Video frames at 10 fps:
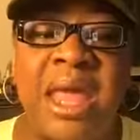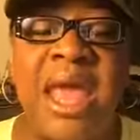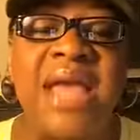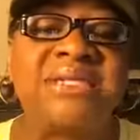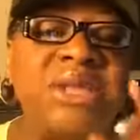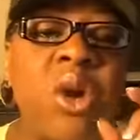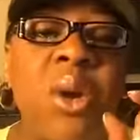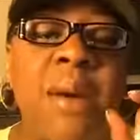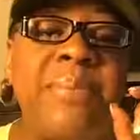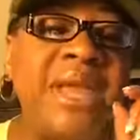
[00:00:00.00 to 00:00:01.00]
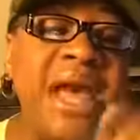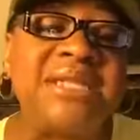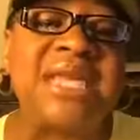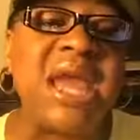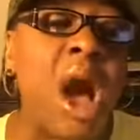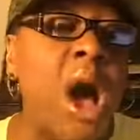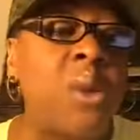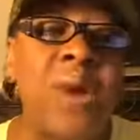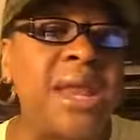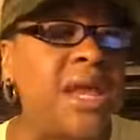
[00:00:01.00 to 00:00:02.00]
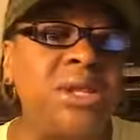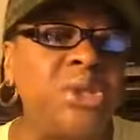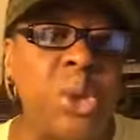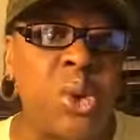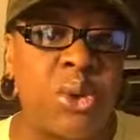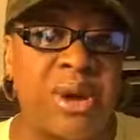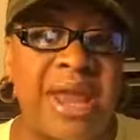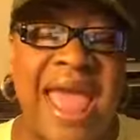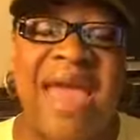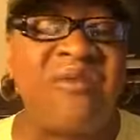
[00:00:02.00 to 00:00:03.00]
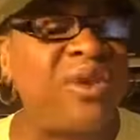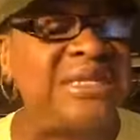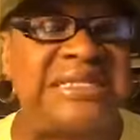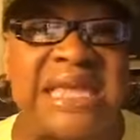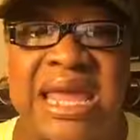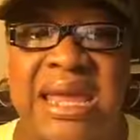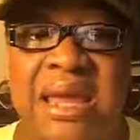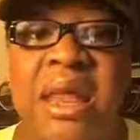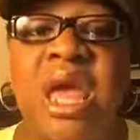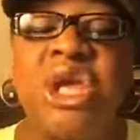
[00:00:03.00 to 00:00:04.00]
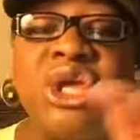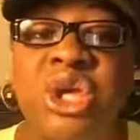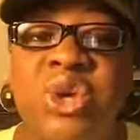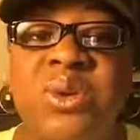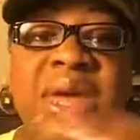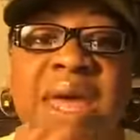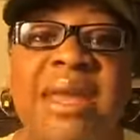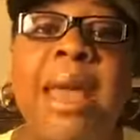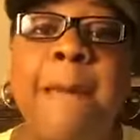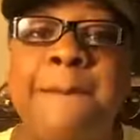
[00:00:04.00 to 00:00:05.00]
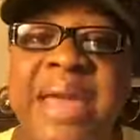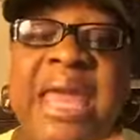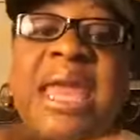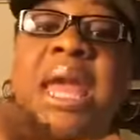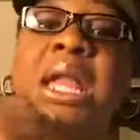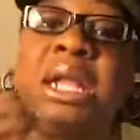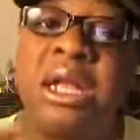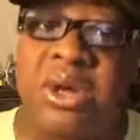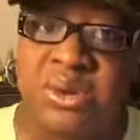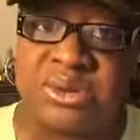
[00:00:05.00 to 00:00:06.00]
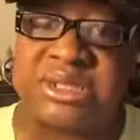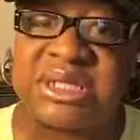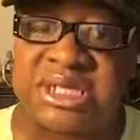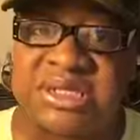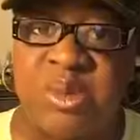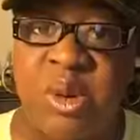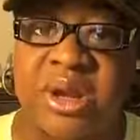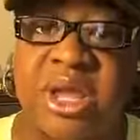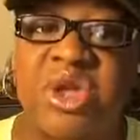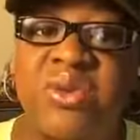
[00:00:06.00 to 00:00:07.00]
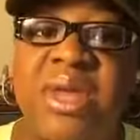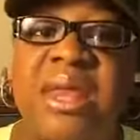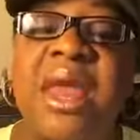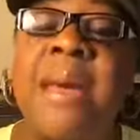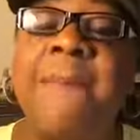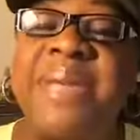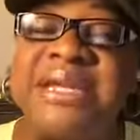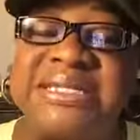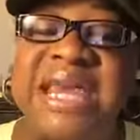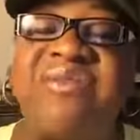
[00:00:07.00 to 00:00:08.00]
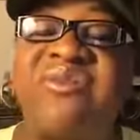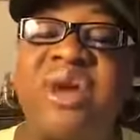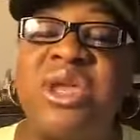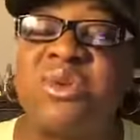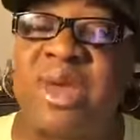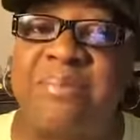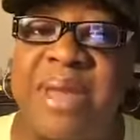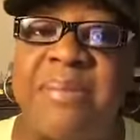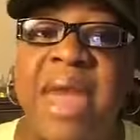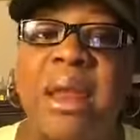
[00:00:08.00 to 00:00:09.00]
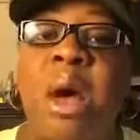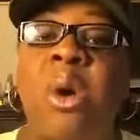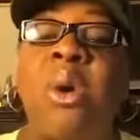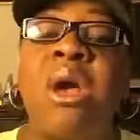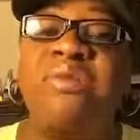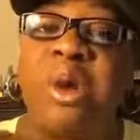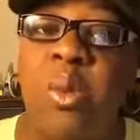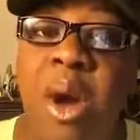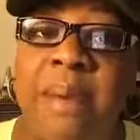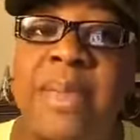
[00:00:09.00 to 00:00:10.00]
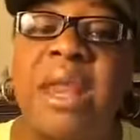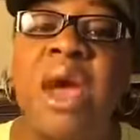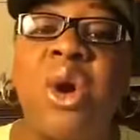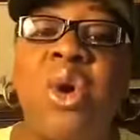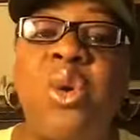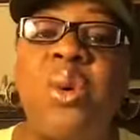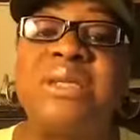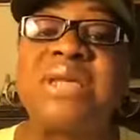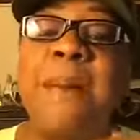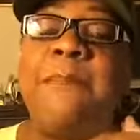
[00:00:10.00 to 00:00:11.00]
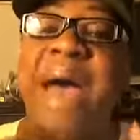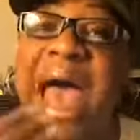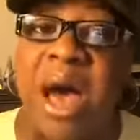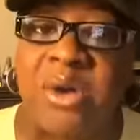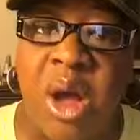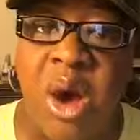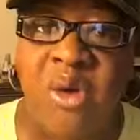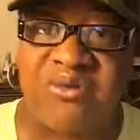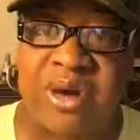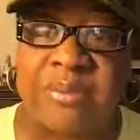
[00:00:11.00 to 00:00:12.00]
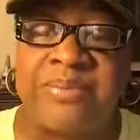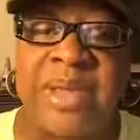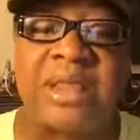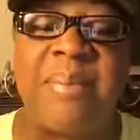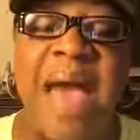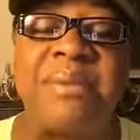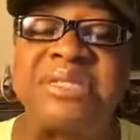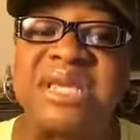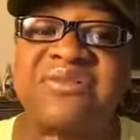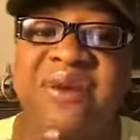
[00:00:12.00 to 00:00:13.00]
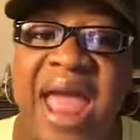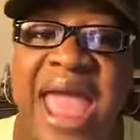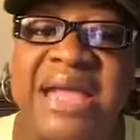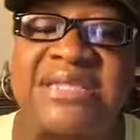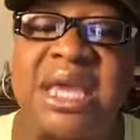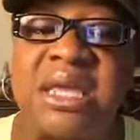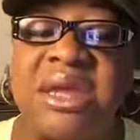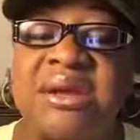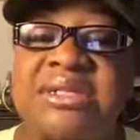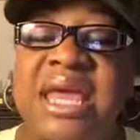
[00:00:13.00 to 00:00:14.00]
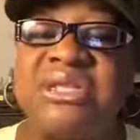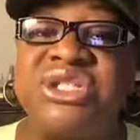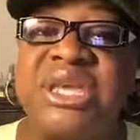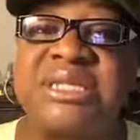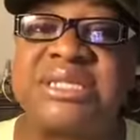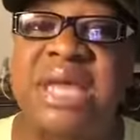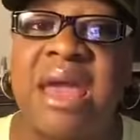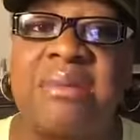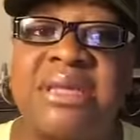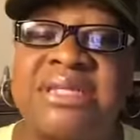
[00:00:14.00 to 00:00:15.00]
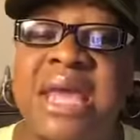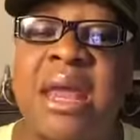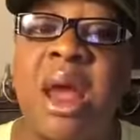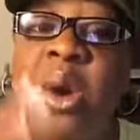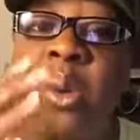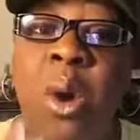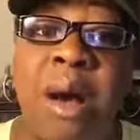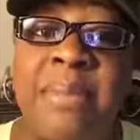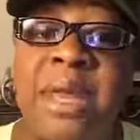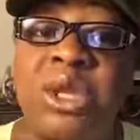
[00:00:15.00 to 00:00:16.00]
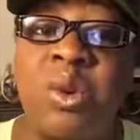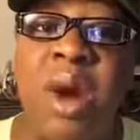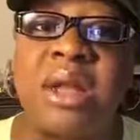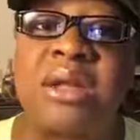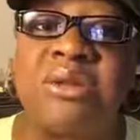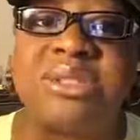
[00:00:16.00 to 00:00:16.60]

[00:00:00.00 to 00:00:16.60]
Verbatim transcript: And so, because he already endured every sin, you can be loose this morning. You can be set free. You can be made whole. The woman who was bowed over, the Bible says for 18 years, and Jesus came and said, Woman, you are loose.